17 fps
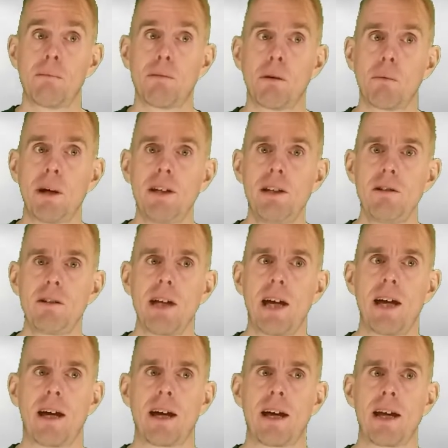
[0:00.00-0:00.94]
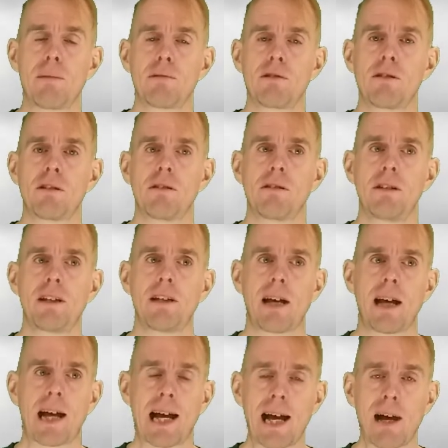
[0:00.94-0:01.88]
But when you get an absolutely
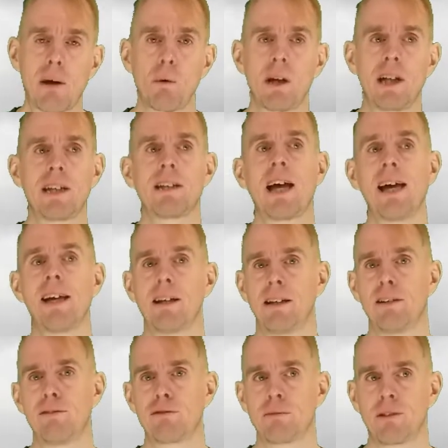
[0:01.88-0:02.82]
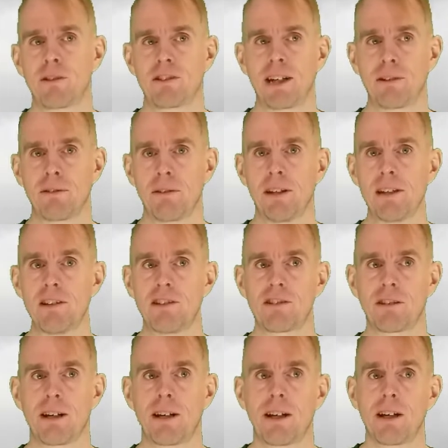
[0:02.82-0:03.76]
howling gale in from the
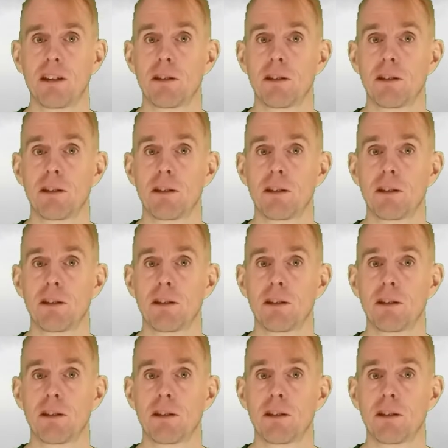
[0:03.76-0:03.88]
southeast,